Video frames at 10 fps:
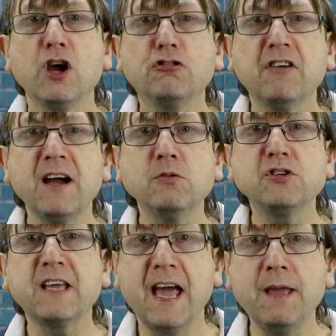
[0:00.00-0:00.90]

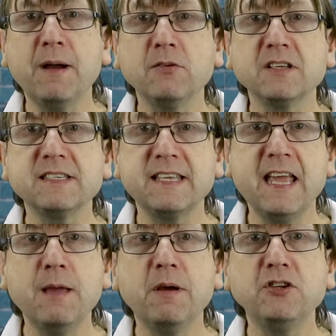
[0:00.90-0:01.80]
Crowds came out to
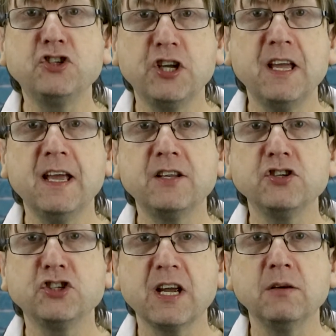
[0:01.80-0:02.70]
see him and cheered
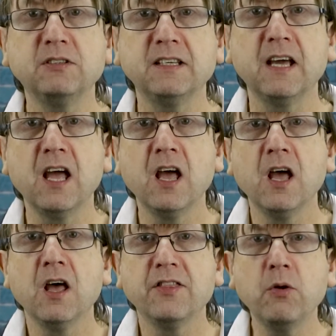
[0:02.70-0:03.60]
and shouted.
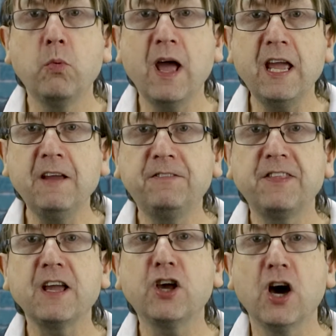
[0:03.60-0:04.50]
They waved
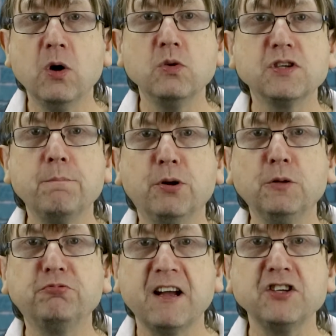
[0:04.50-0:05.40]
their coats and
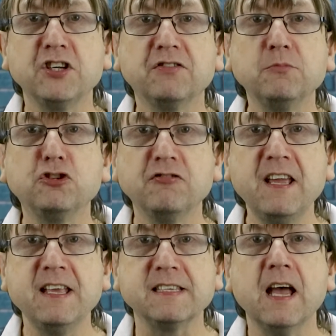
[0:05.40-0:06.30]
pulled branches from
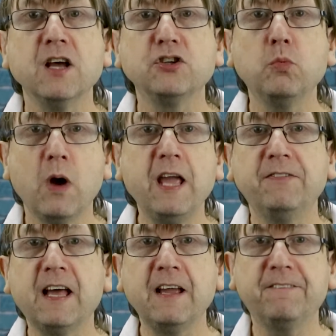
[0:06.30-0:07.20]
trees to
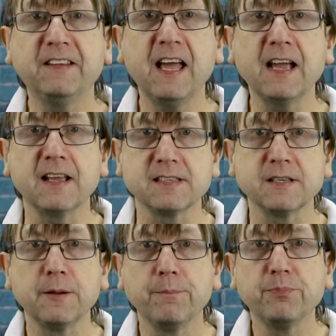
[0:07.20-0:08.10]
wave like flags.